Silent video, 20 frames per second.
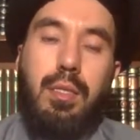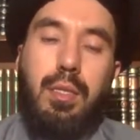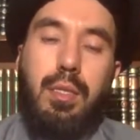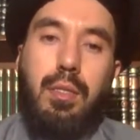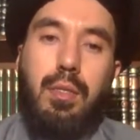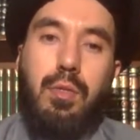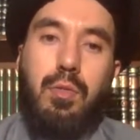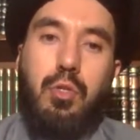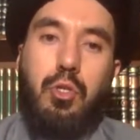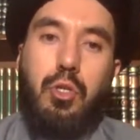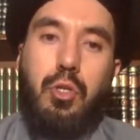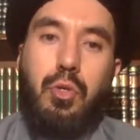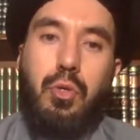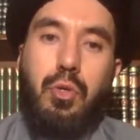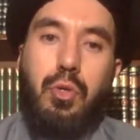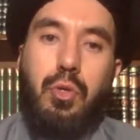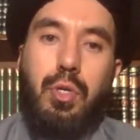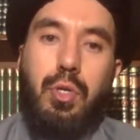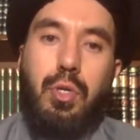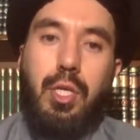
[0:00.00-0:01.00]
you
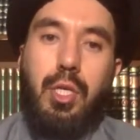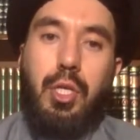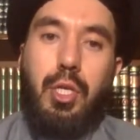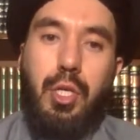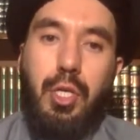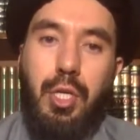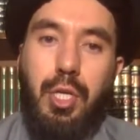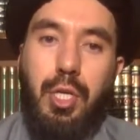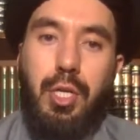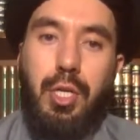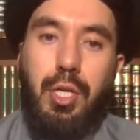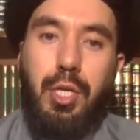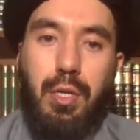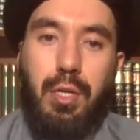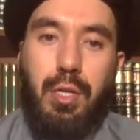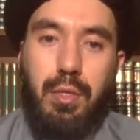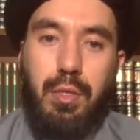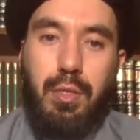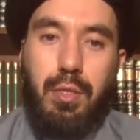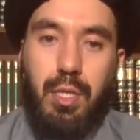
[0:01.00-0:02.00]

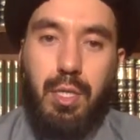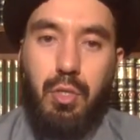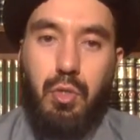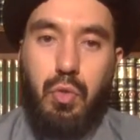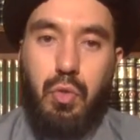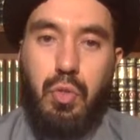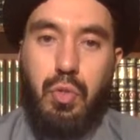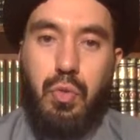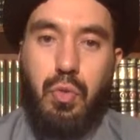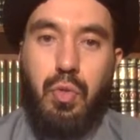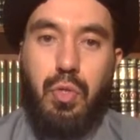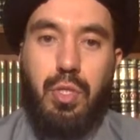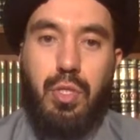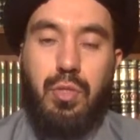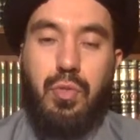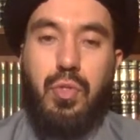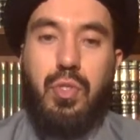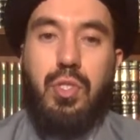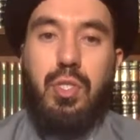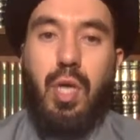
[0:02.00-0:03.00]
hear the news, or you
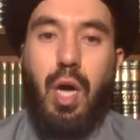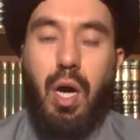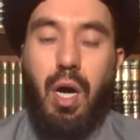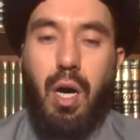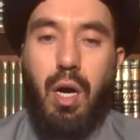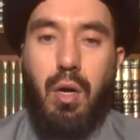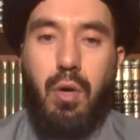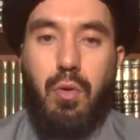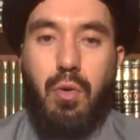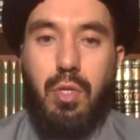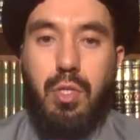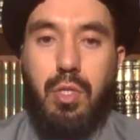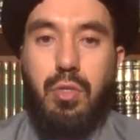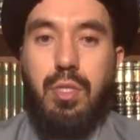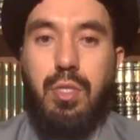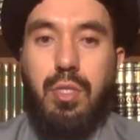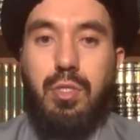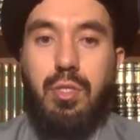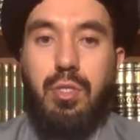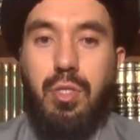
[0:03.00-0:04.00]
saw, or you
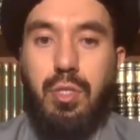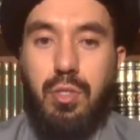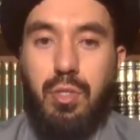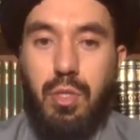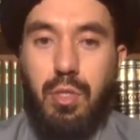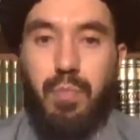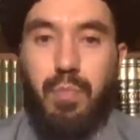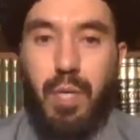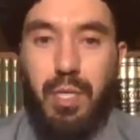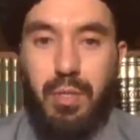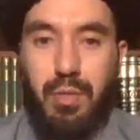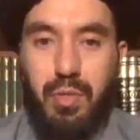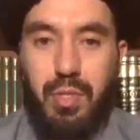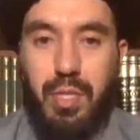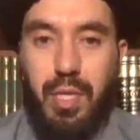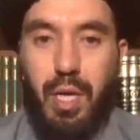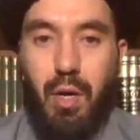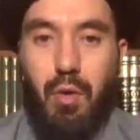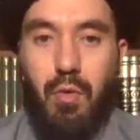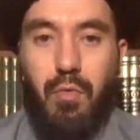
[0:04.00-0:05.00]
understood by
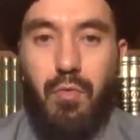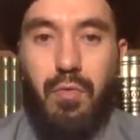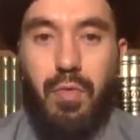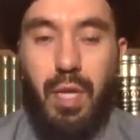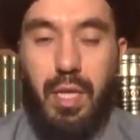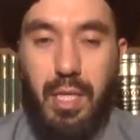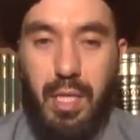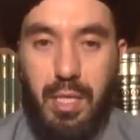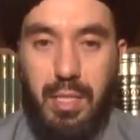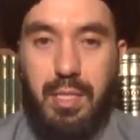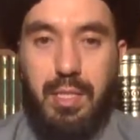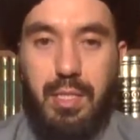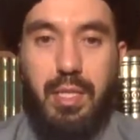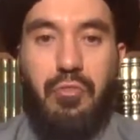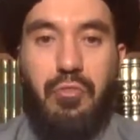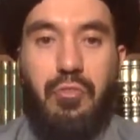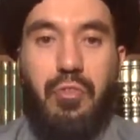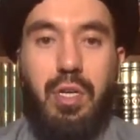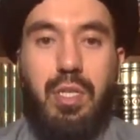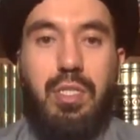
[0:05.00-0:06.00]
yourself that it's the
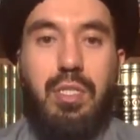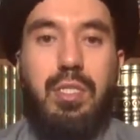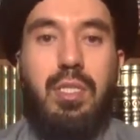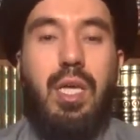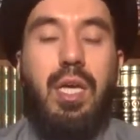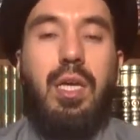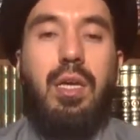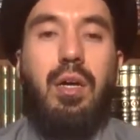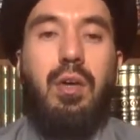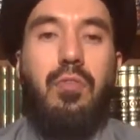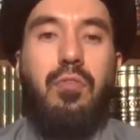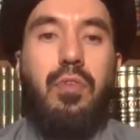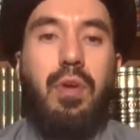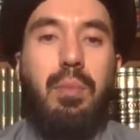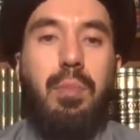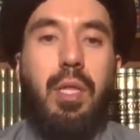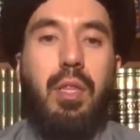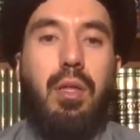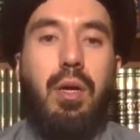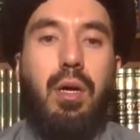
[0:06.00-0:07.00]
first day of
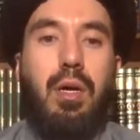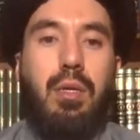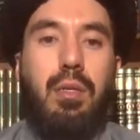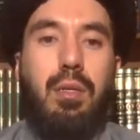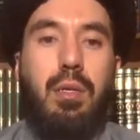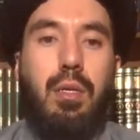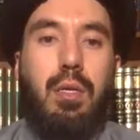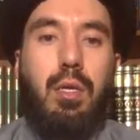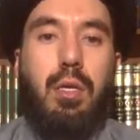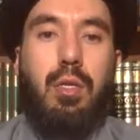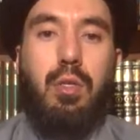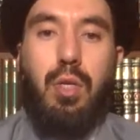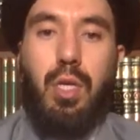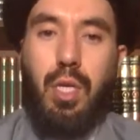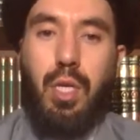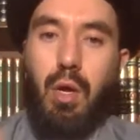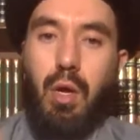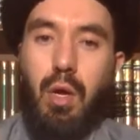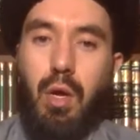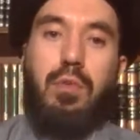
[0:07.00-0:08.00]
Ramadan, you can
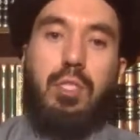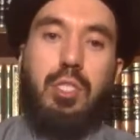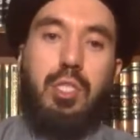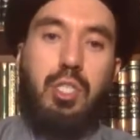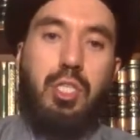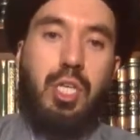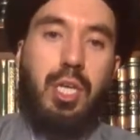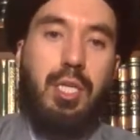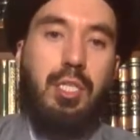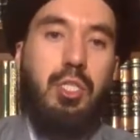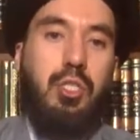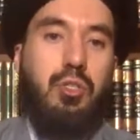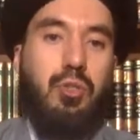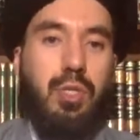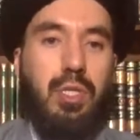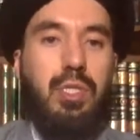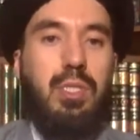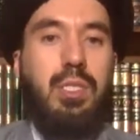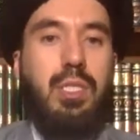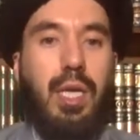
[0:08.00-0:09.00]
always change your
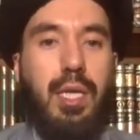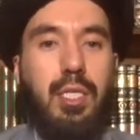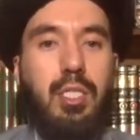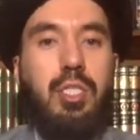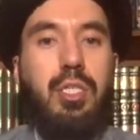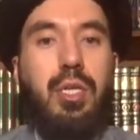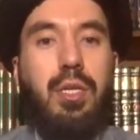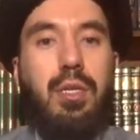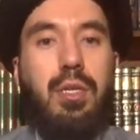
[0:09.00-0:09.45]
intention.